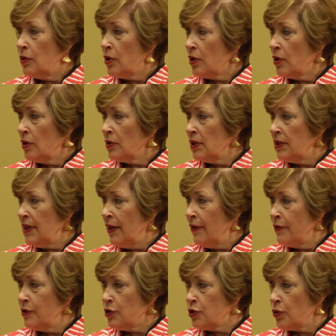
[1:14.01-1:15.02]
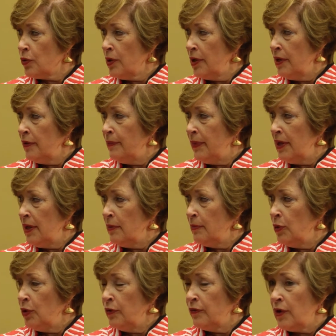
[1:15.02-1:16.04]
girl to tell the story of being
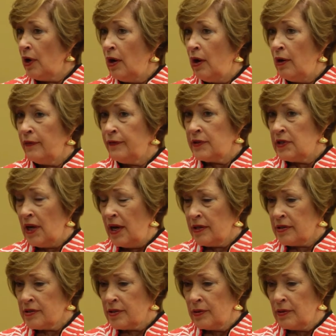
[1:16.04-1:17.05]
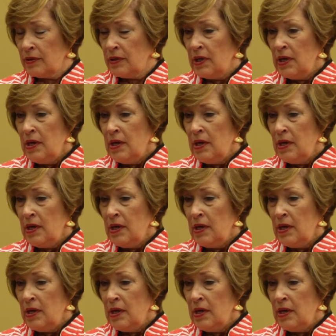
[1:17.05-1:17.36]
moved off Doxil.